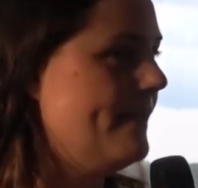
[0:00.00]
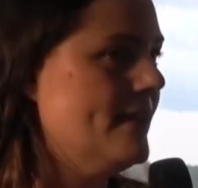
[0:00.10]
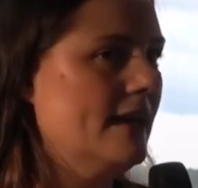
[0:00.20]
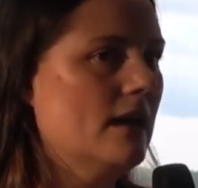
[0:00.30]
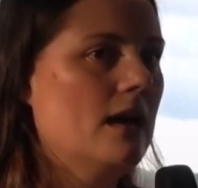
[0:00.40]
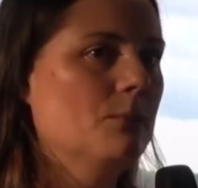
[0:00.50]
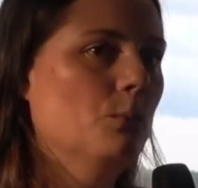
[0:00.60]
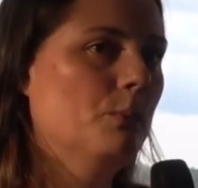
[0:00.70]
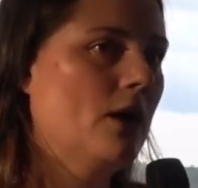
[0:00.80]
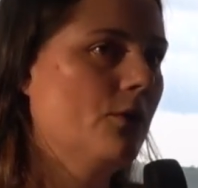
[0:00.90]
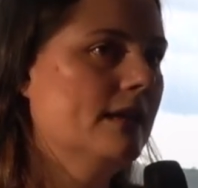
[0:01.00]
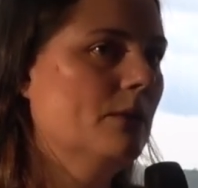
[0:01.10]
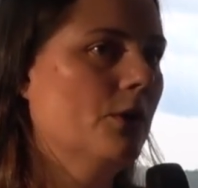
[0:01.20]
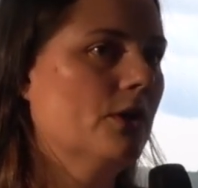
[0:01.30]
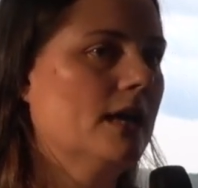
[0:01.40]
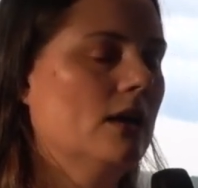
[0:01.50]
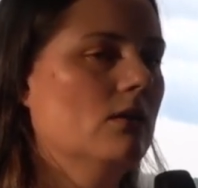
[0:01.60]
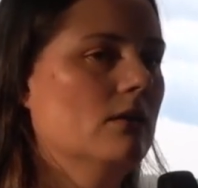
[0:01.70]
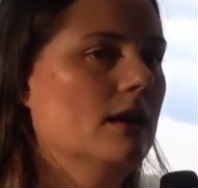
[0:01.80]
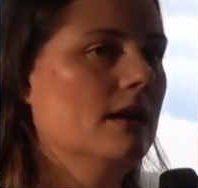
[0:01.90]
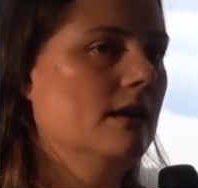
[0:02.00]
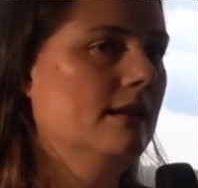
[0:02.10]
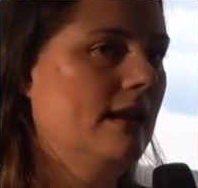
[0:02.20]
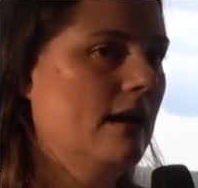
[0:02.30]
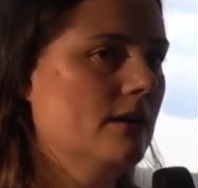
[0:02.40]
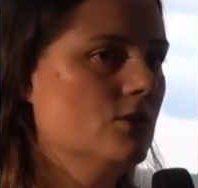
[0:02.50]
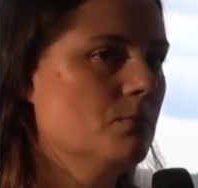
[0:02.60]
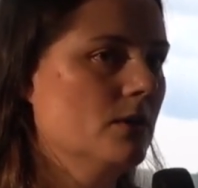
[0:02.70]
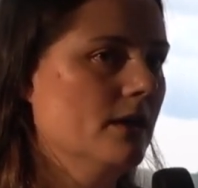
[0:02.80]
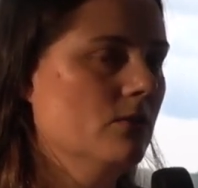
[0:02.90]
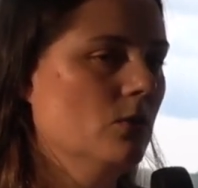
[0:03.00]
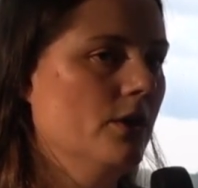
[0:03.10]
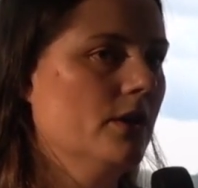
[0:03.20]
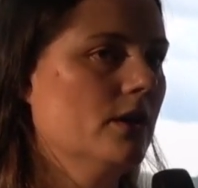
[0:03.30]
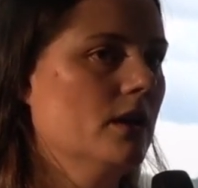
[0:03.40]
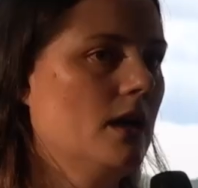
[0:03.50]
then I'm currently working on a large body of work,